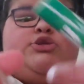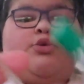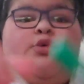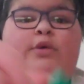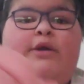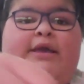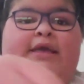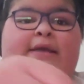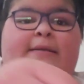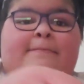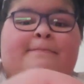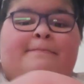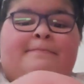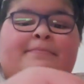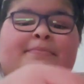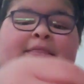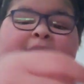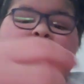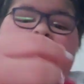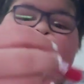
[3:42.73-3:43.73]
Joy,
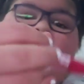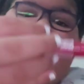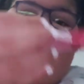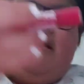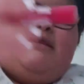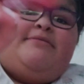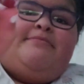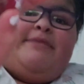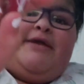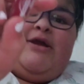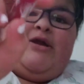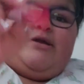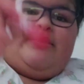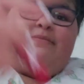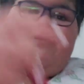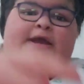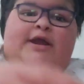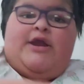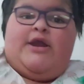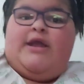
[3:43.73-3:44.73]
and
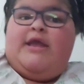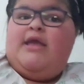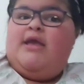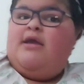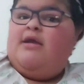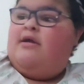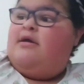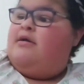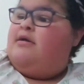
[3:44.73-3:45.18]
Mary Berry.